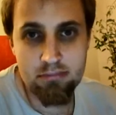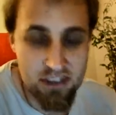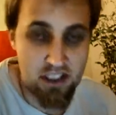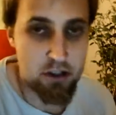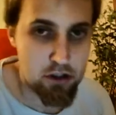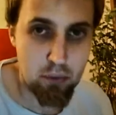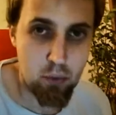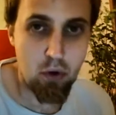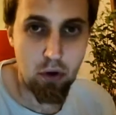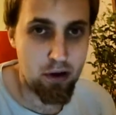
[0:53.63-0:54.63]
such
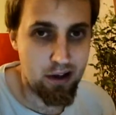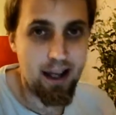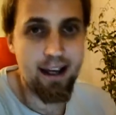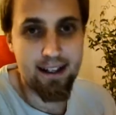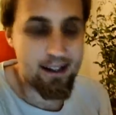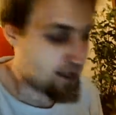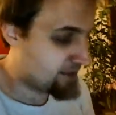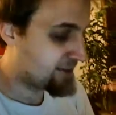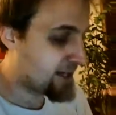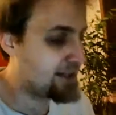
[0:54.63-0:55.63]
war like
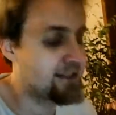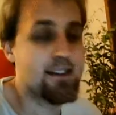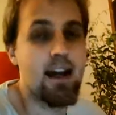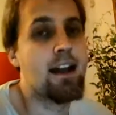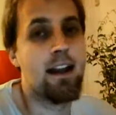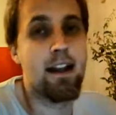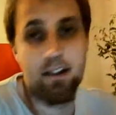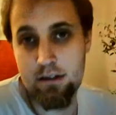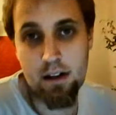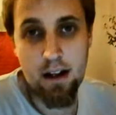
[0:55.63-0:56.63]
Afghanistan and
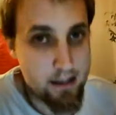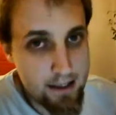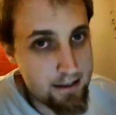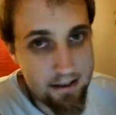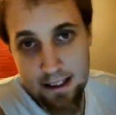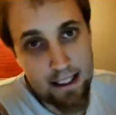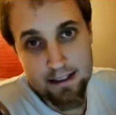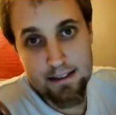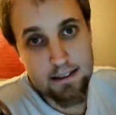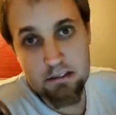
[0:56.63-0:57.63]
Iraq in the
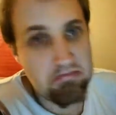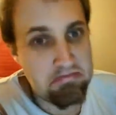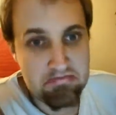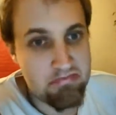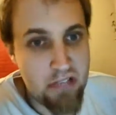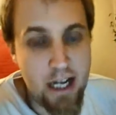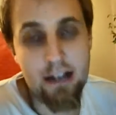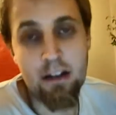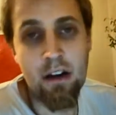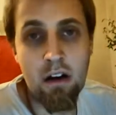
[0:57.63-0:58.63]
next, I
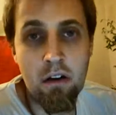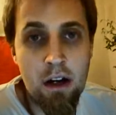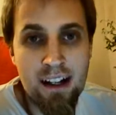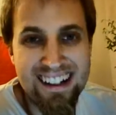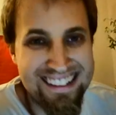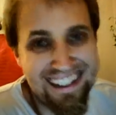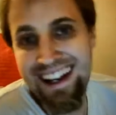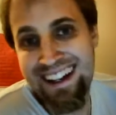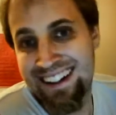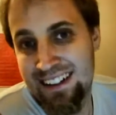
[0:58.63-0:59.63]
don't know,
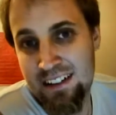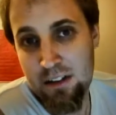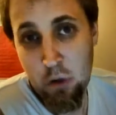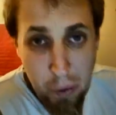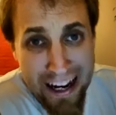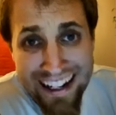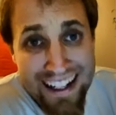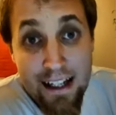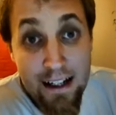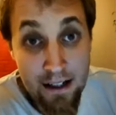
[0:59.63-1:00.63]
10, 20
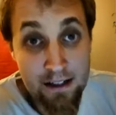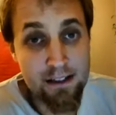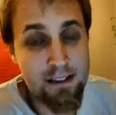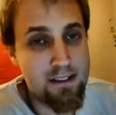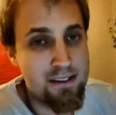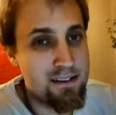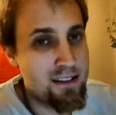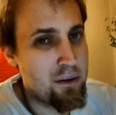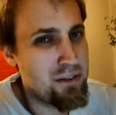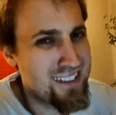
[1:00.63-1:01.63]
years.
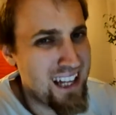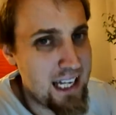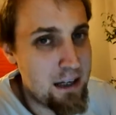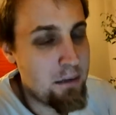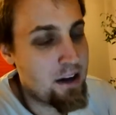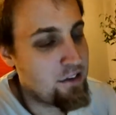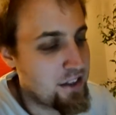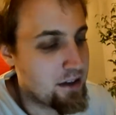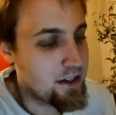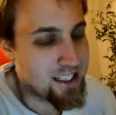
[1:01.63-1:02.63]
That was kind of my
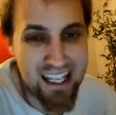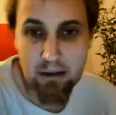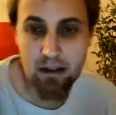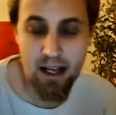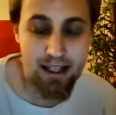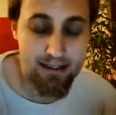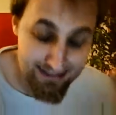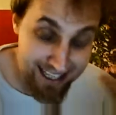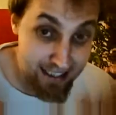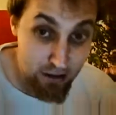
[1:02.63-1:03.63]
figuring. Like,
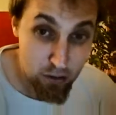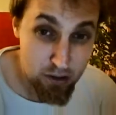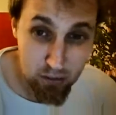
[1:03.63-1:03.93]
I know